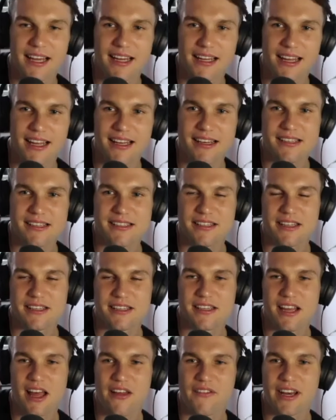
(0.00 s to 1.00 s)
and it's
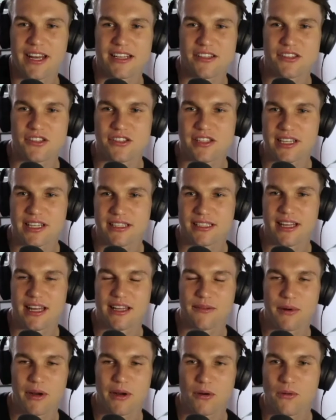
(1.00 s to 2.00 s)
I find it interesting that
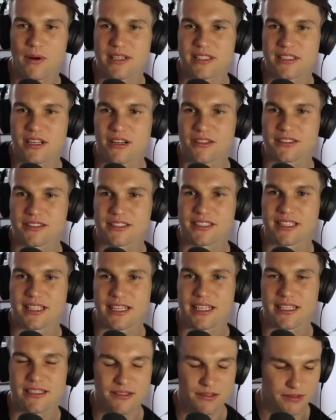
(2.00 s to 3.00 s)
we're always
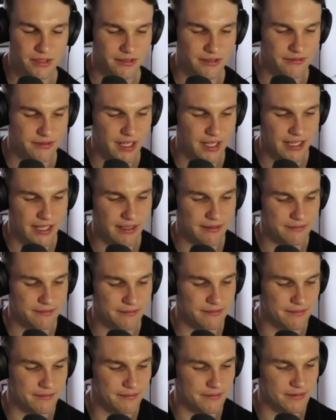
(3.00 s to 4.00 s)
constantly sort of
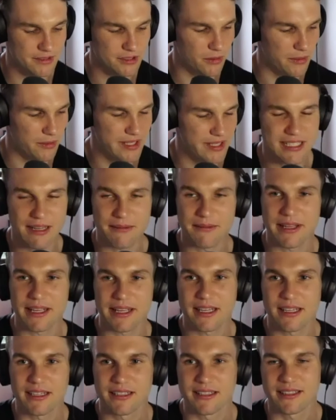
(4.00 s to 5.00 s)
doing something
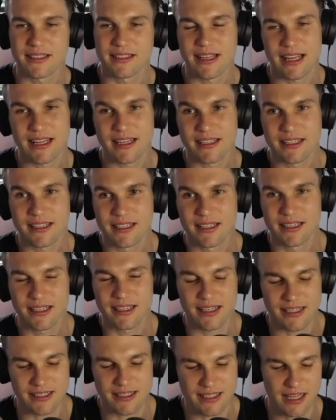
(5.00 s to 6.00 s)
that
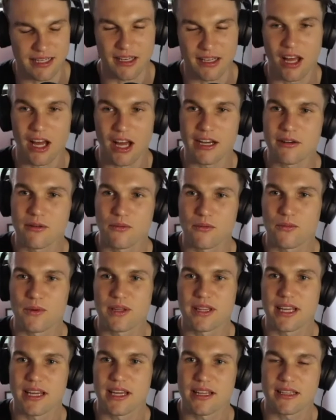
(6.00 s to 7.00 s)
is in line with
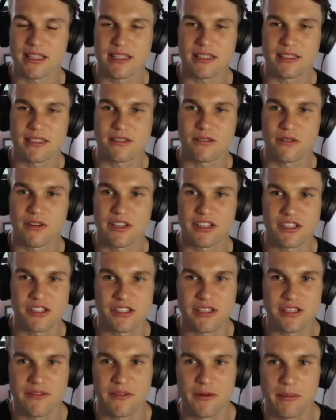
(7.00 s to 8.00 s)
that story. It's just
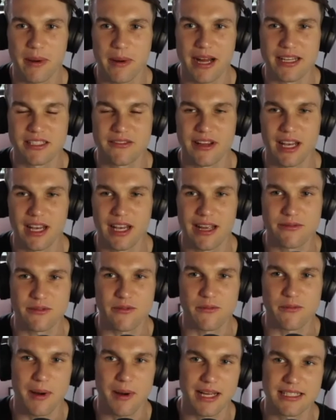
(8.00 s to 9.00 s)
different parts of our lives we've
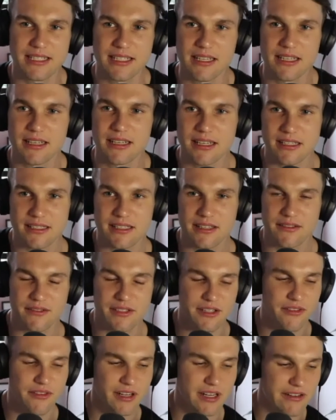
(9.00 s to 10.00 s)
mastered in
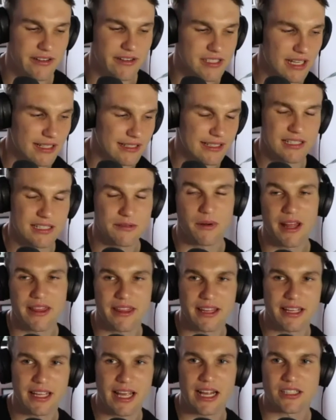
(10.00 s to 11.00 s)
different areas. Like that's why I
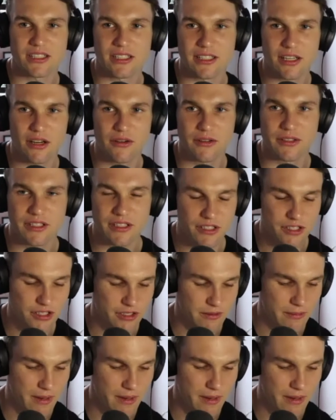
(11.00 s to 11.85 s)
think actually going to the gym